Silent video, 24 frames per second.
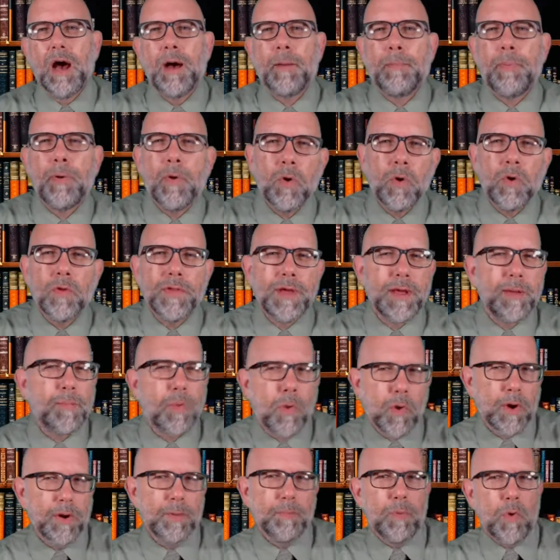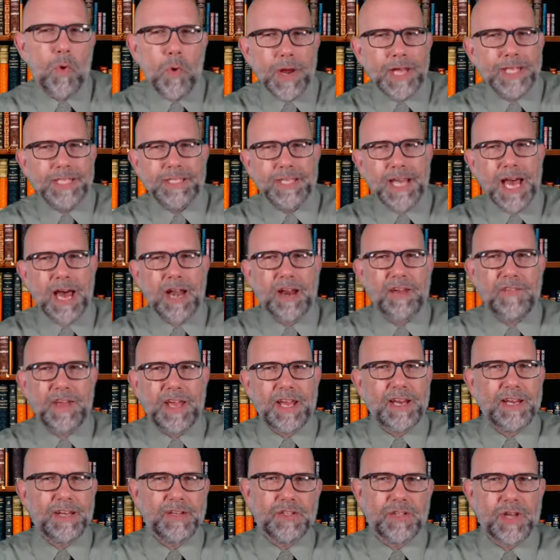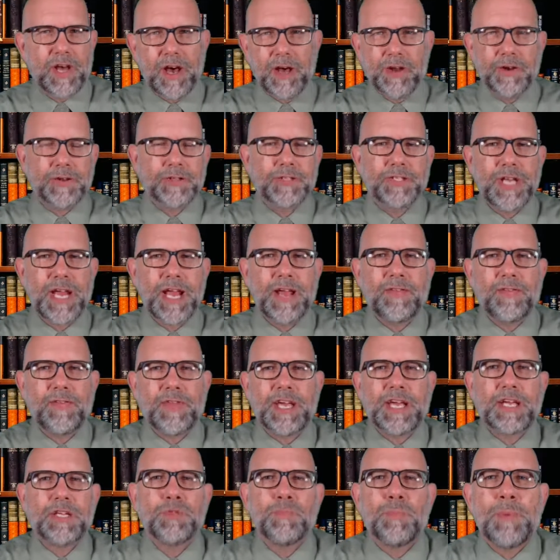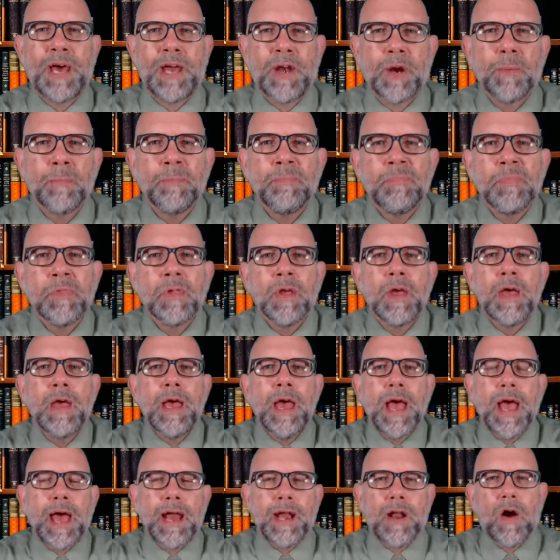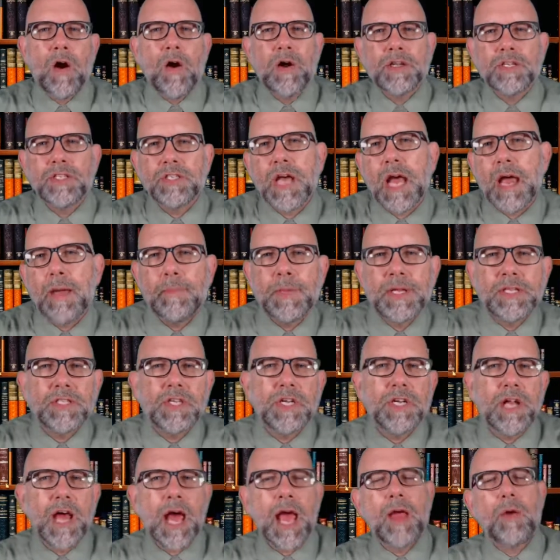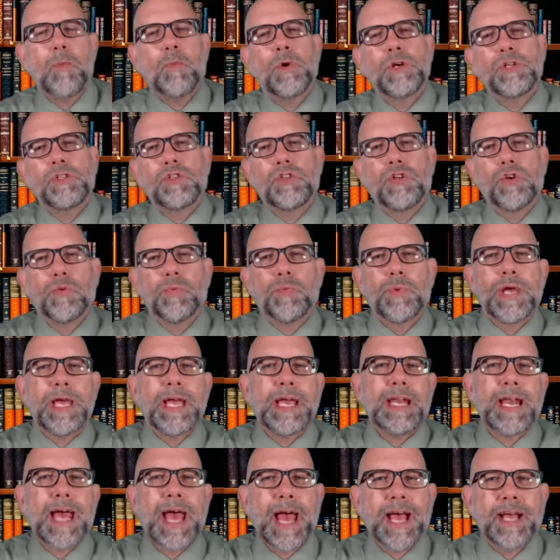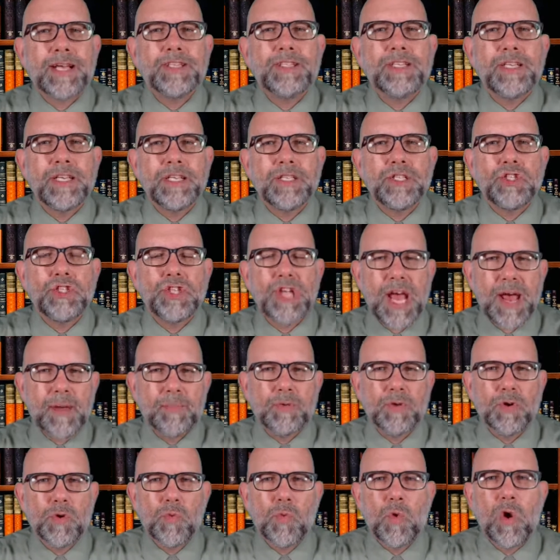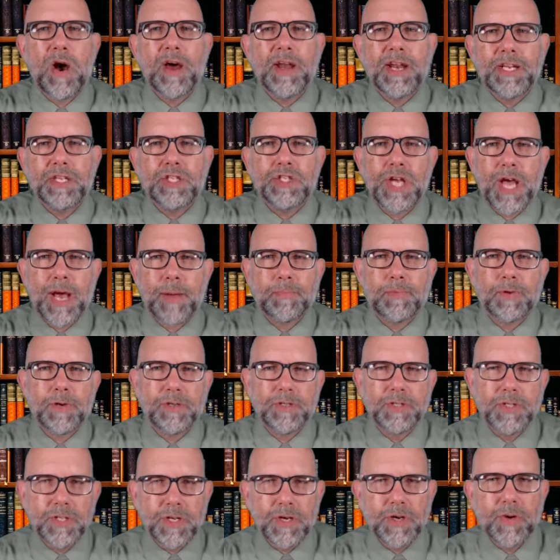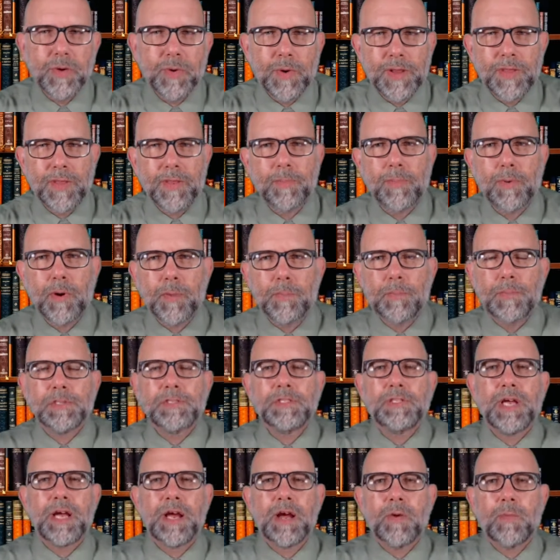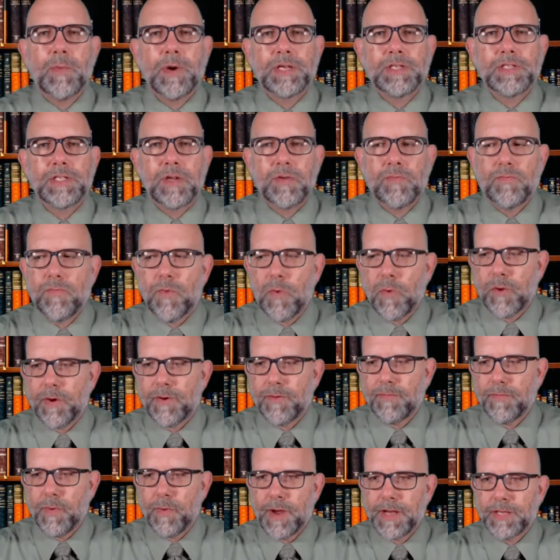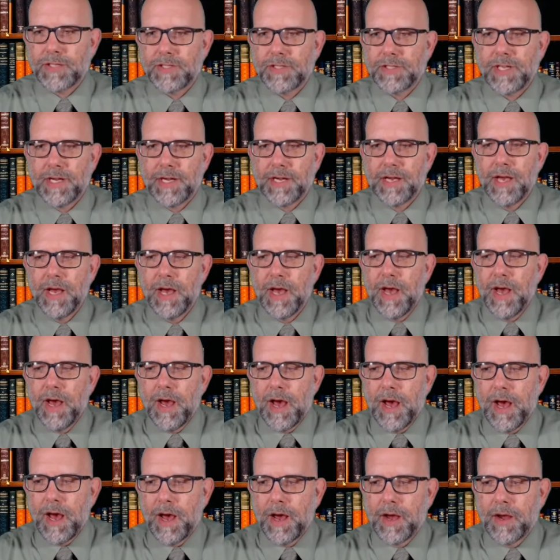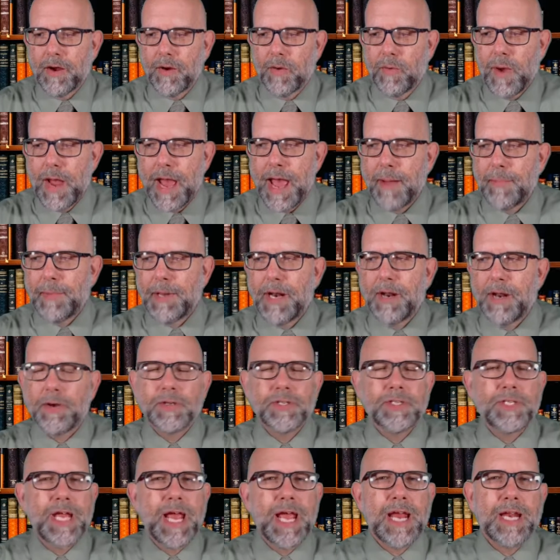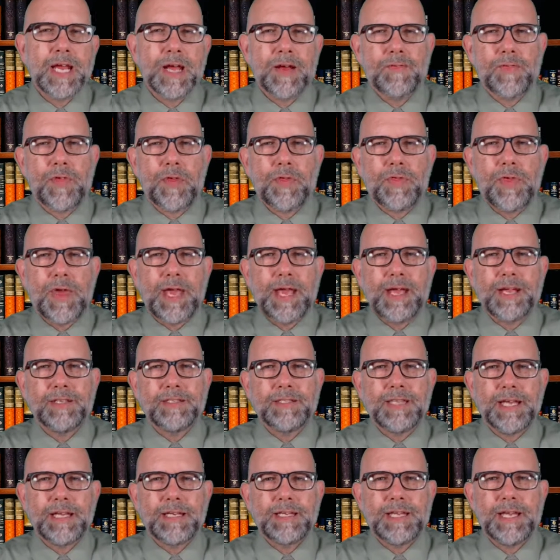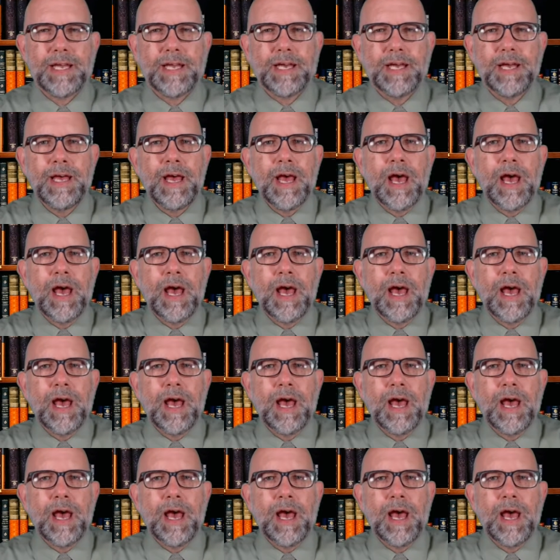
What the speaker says: pull the important points out of it and to understand things better. And our assignment tonight was to read Exodus chapter 1 and chapter 2. And the purpose there was in order for us to grab an understanding of the things that